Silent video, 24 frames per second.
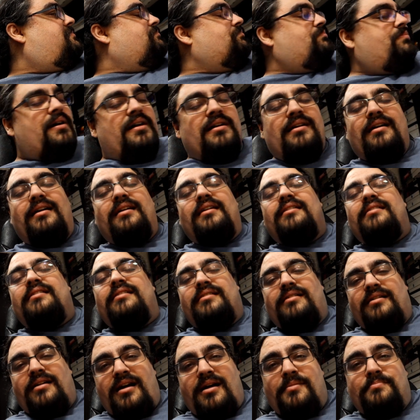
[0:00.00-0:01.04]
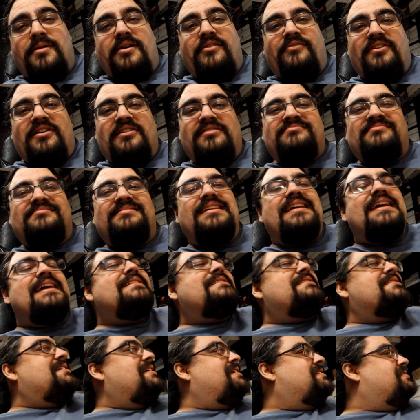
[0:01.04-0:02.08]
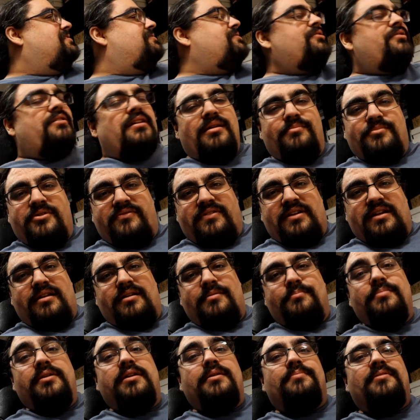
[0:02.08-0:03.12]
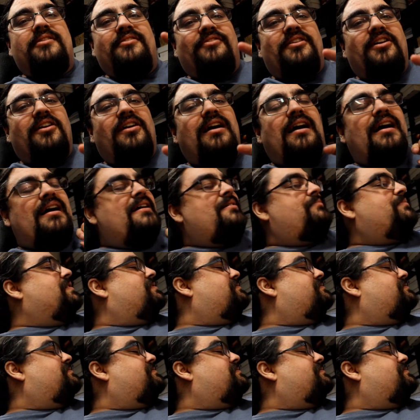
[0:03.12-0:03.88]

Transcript: But above all, it's an okay movie. But above all, I am